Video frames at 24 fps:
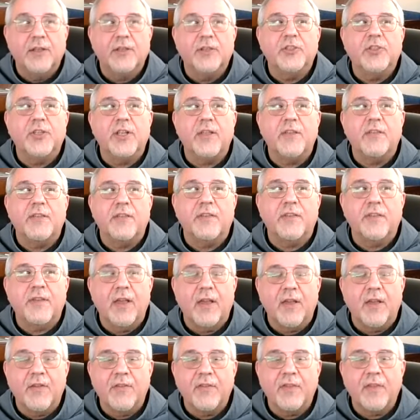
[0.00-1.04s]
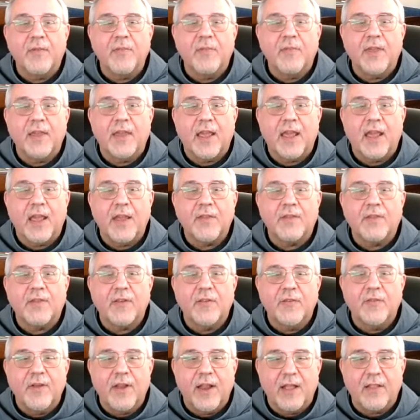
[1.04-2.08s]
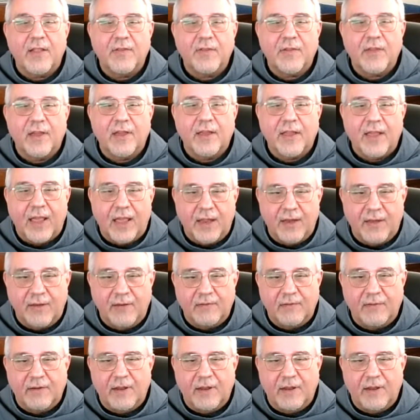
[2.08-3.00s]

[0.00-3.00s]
Jesus tells them to cast their nets again.